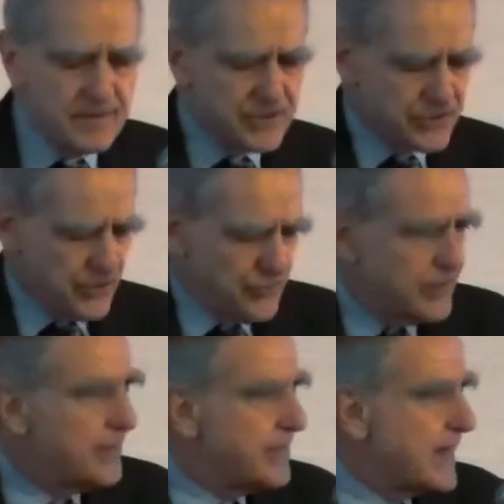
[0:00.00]
So
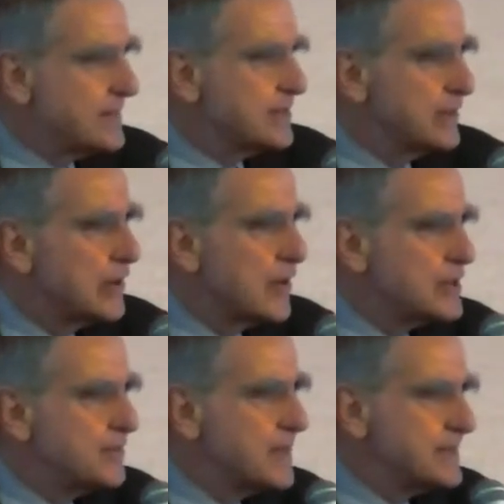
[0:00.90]
that's the
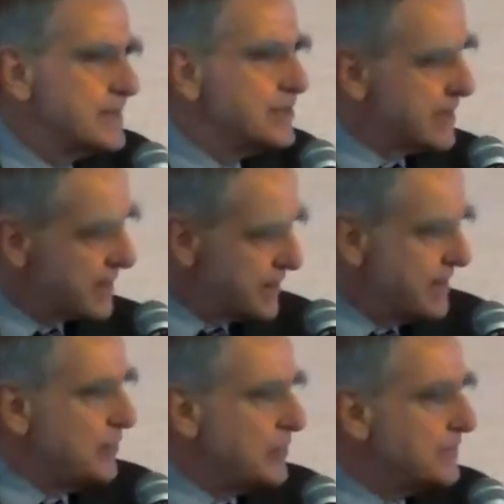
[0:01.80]
large message that I
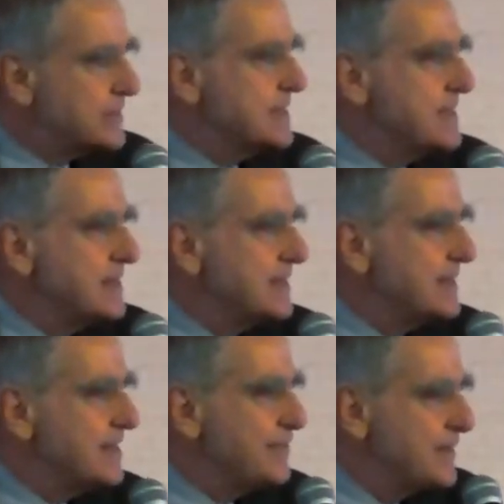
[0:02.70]
think we've seen
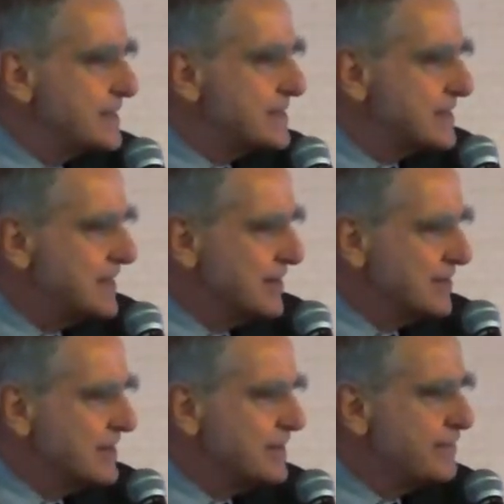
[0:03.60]
evinced
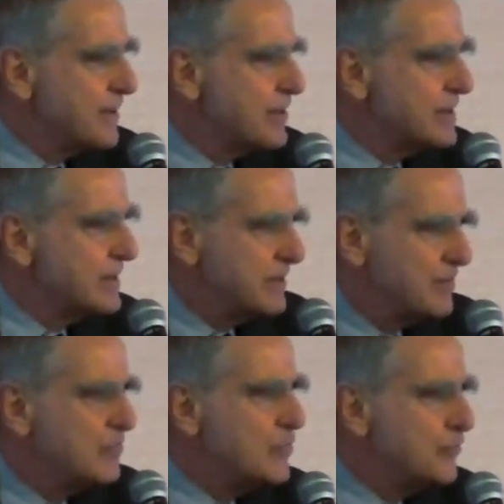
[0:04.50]
here in a very
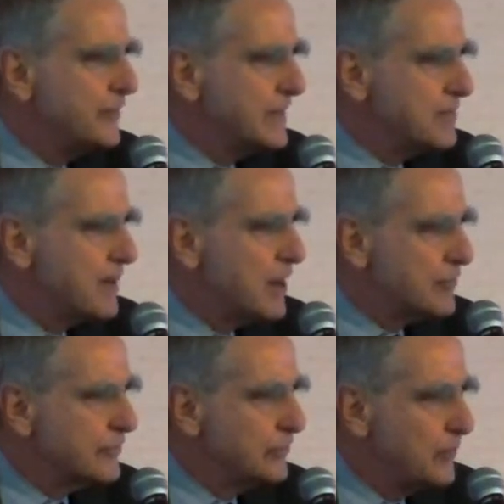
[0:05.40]
moving and
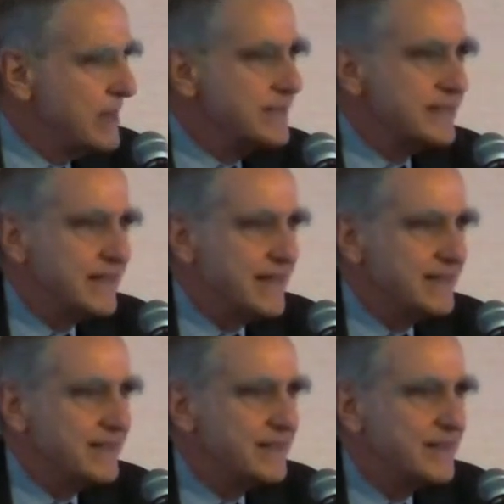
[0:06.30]
powerful way
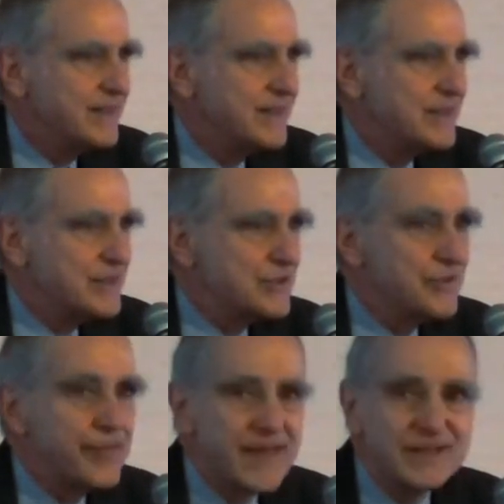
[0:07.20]
tonight.
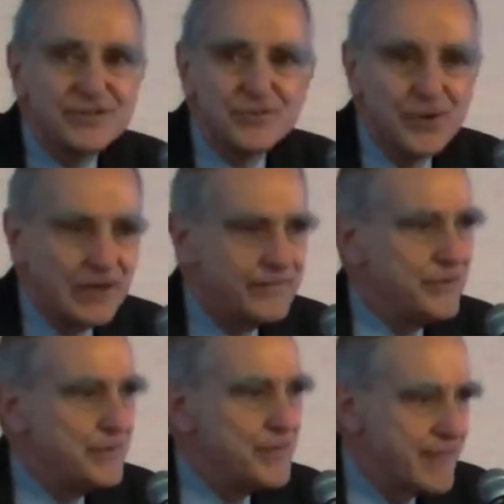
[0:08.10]
So thanks to all of
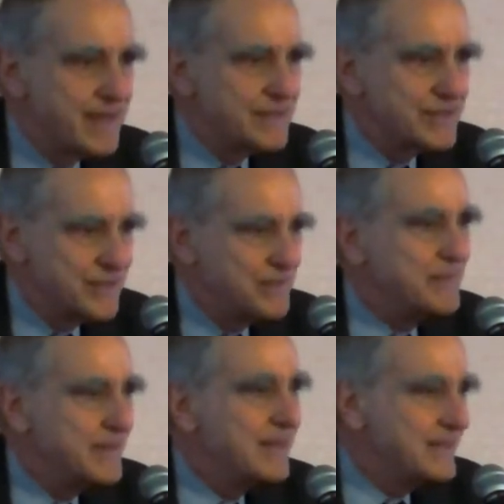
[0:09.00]
you, and thanks to
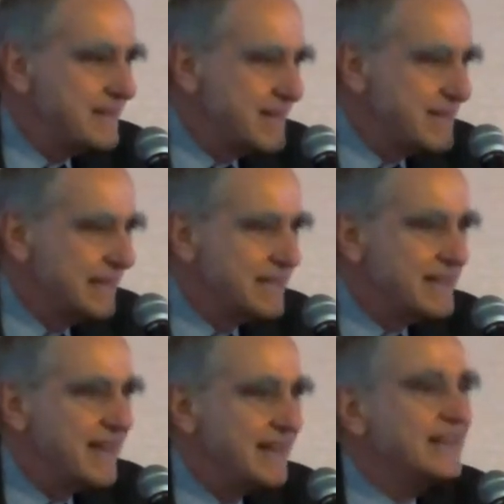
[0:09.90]
Danielle
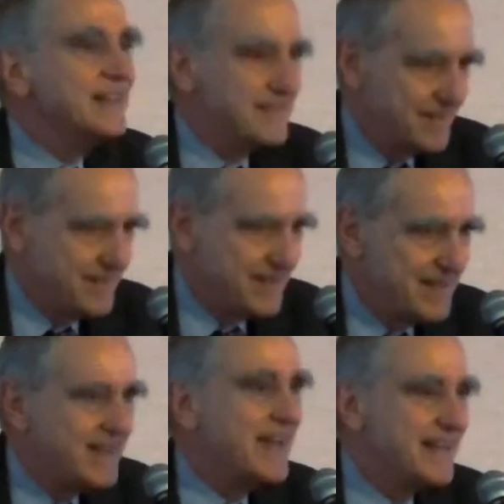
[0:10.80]
and Ken
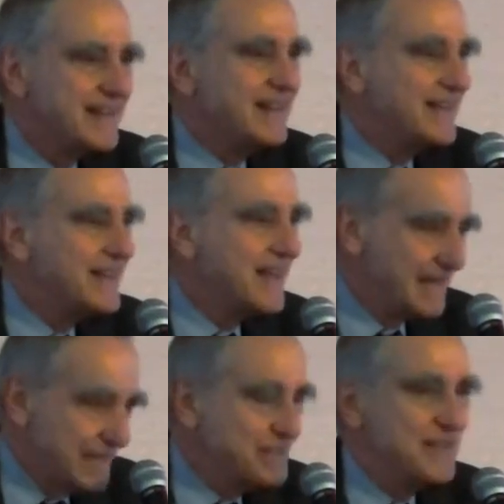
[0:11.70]

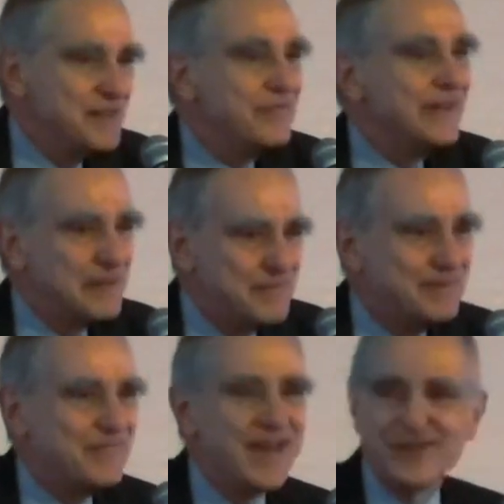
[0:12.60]
and Lisa and Philip
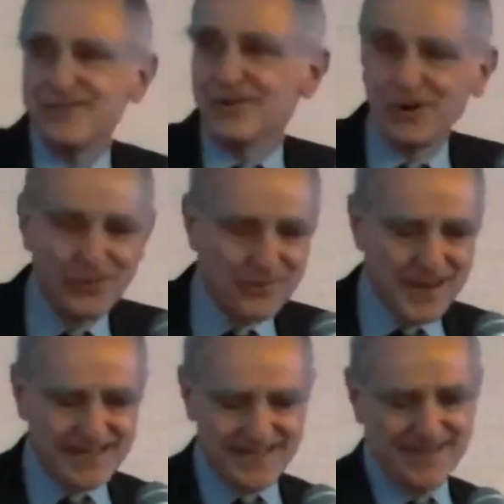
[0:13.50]
and all the
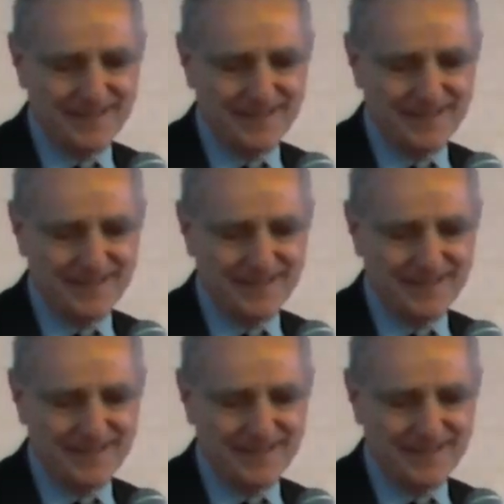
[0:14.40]
rest.